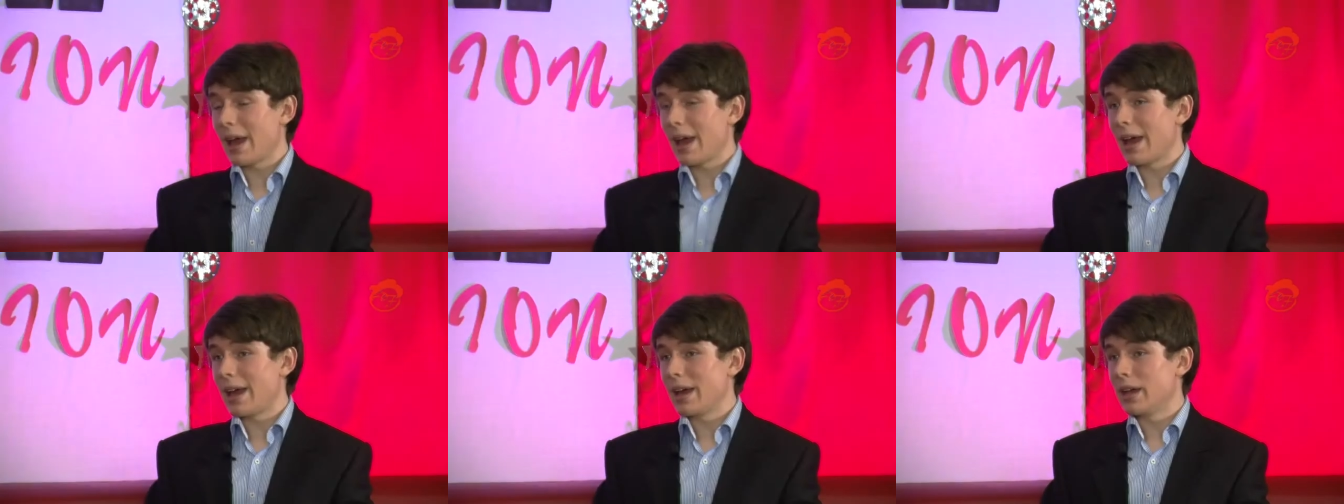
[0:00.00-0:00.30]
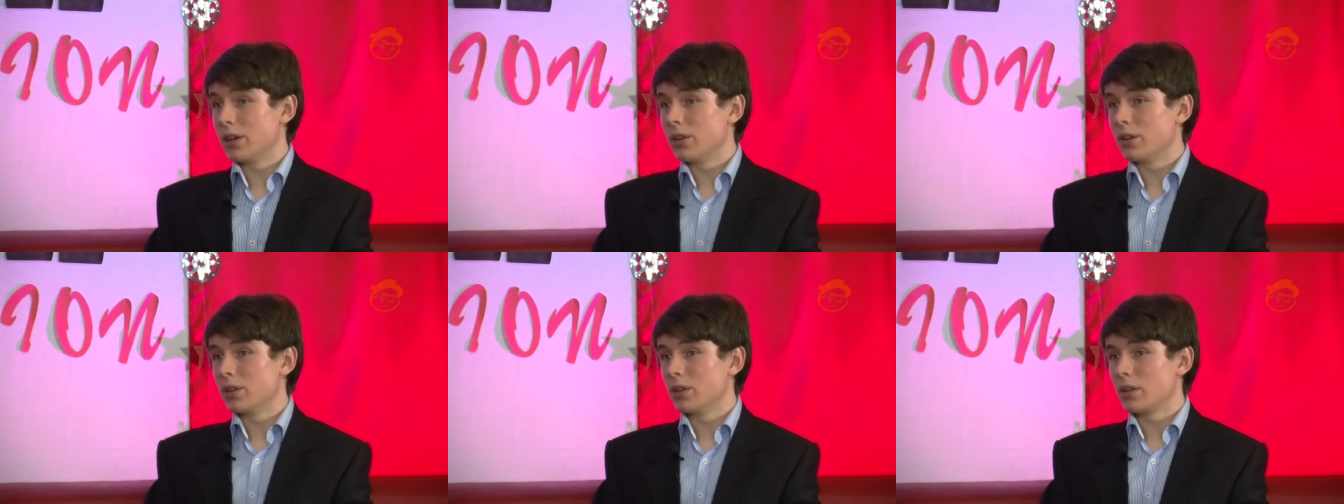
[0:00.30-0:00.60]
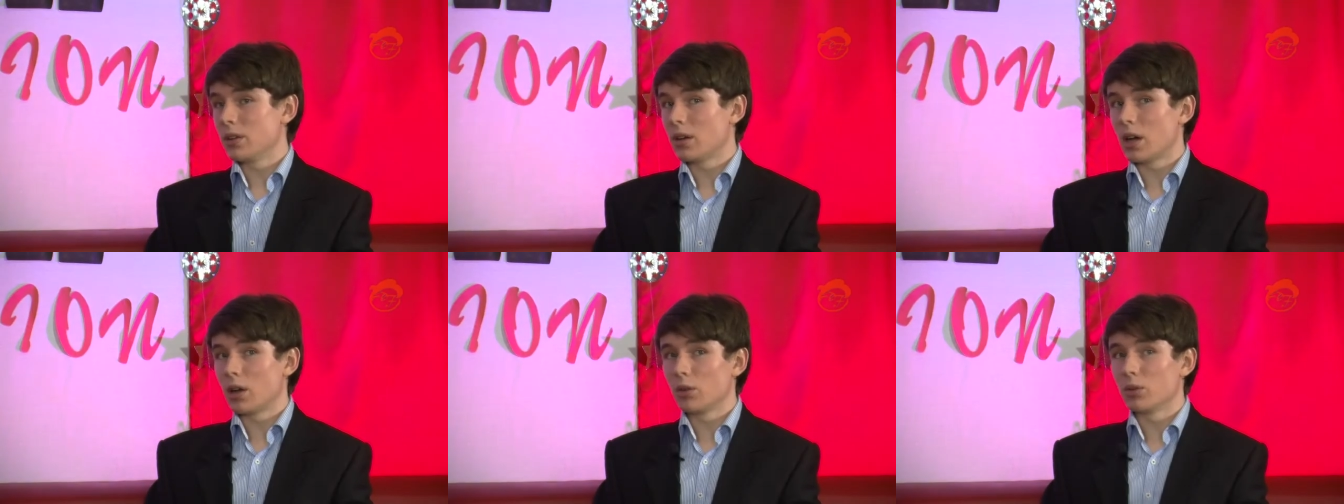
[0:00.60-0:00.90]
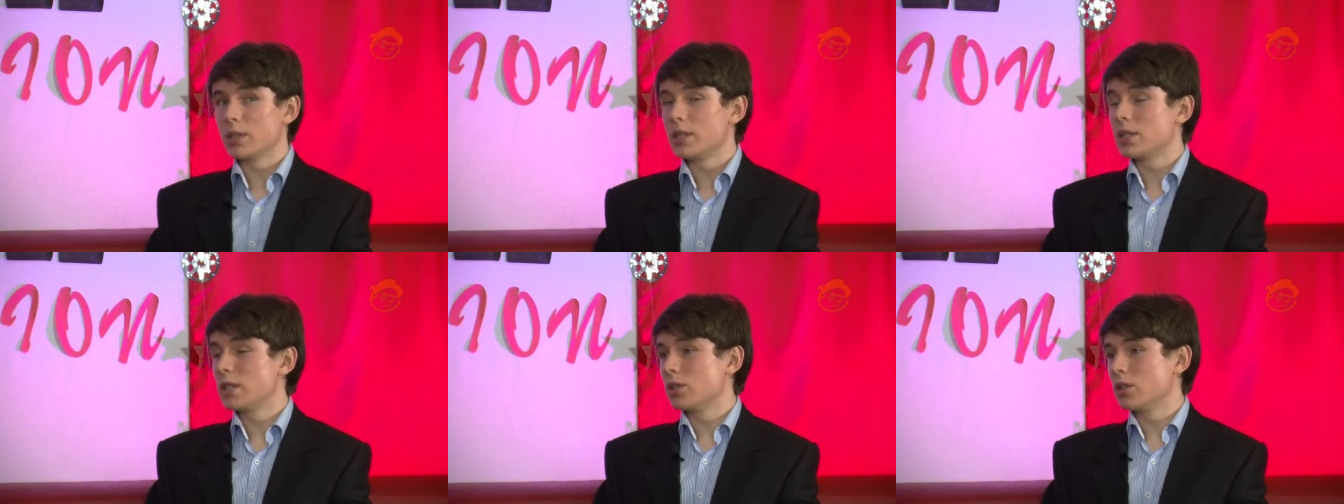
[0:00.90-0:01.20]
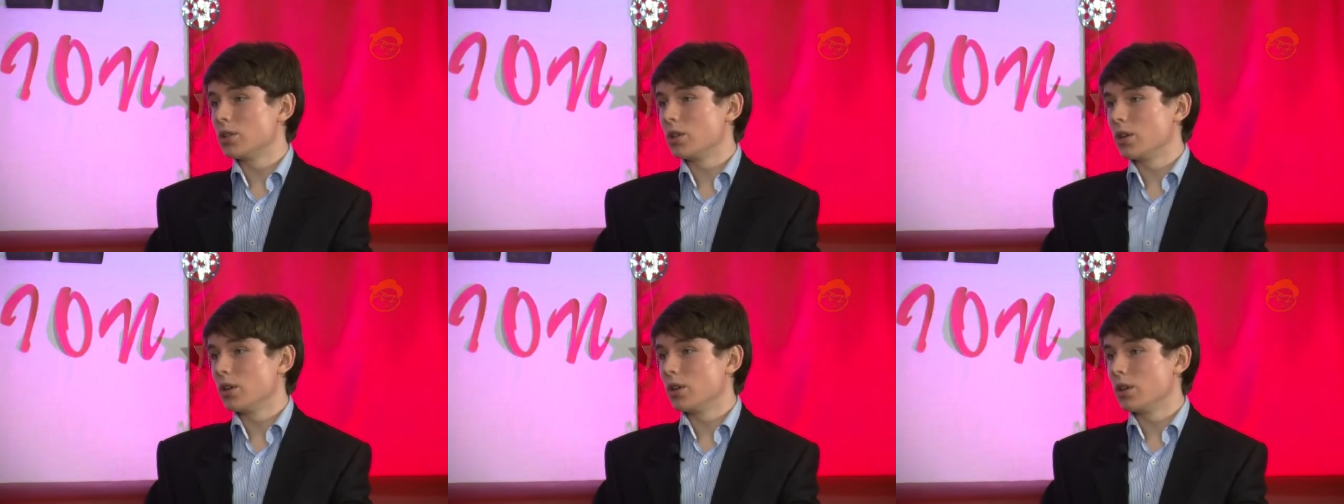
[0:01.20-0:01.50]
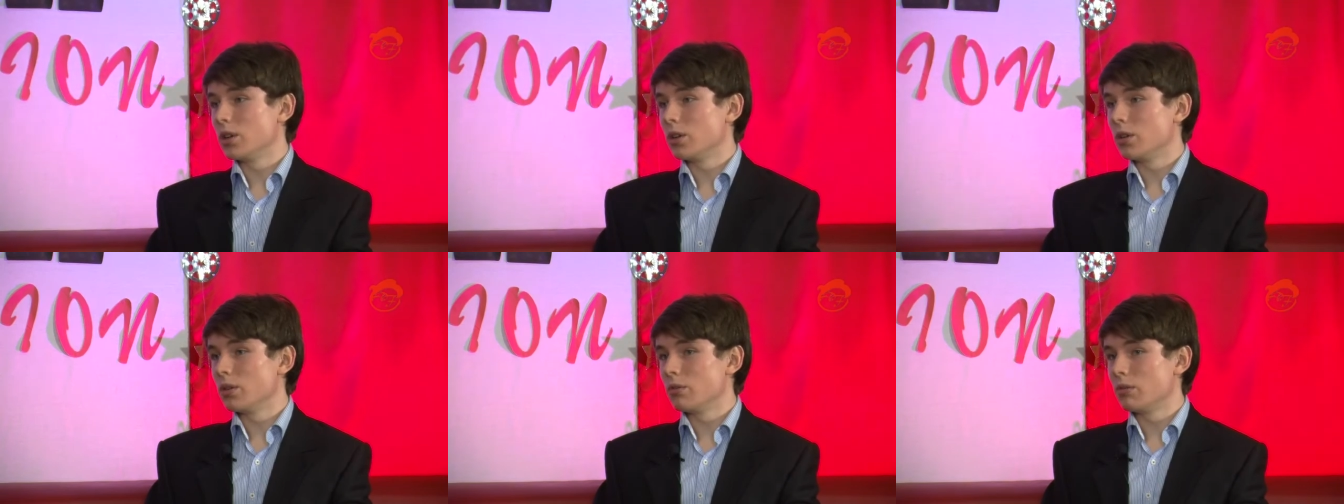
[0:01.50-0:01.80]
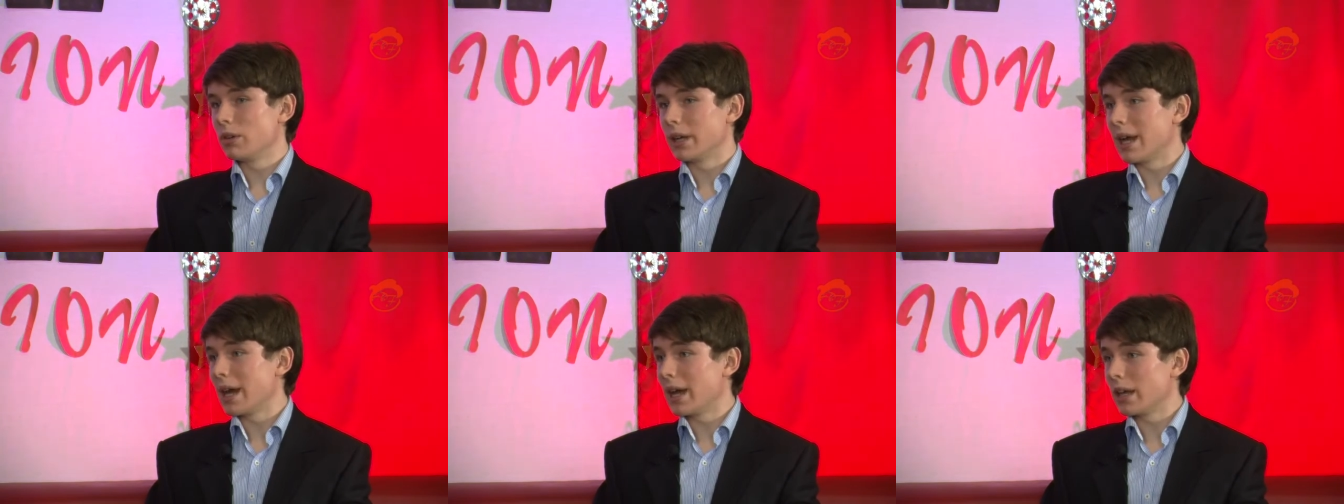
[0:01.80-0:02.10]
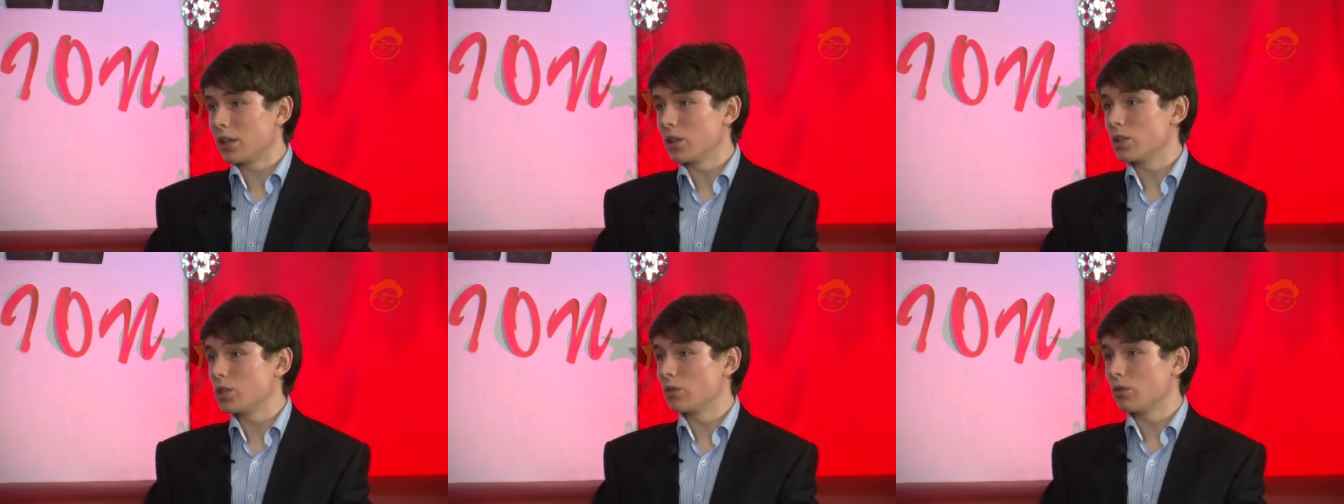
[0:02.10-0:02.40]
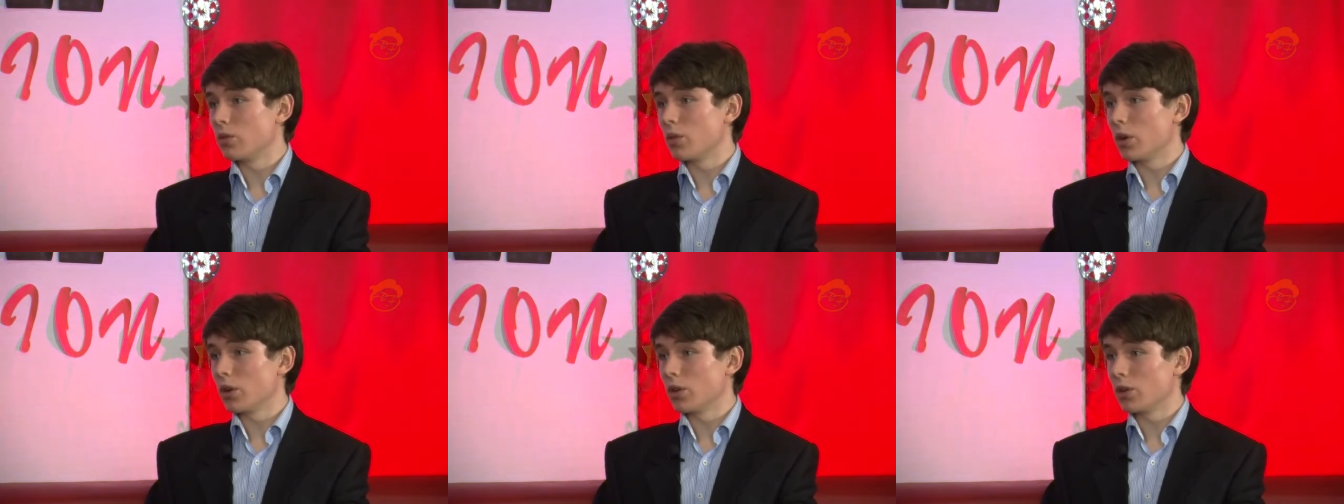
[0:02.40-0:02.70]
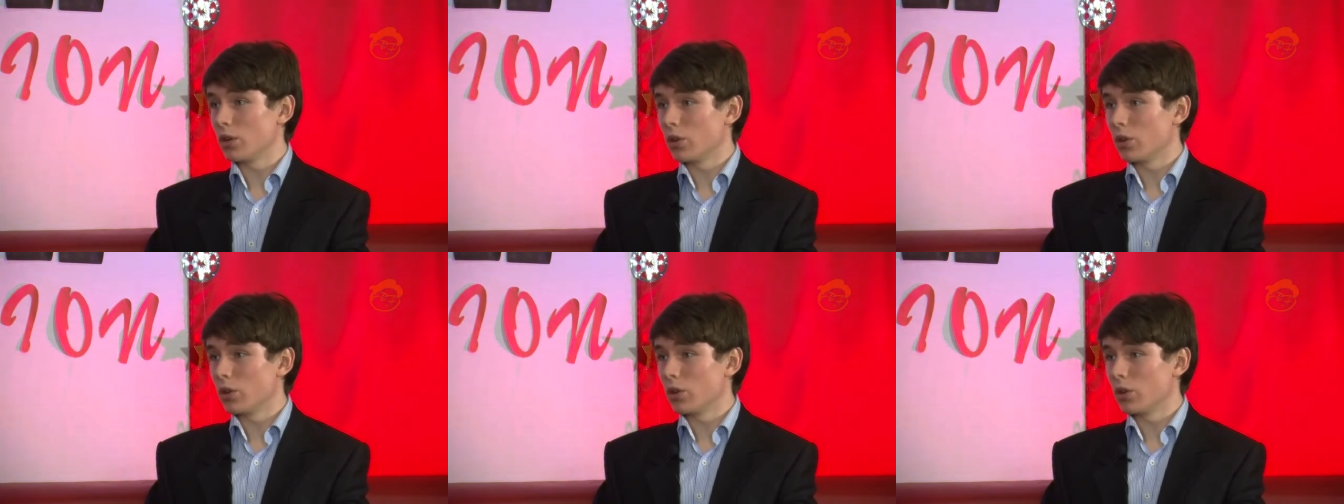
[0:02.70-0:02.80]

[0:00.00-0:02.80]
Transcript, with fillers: and I'll listen to you regardless of what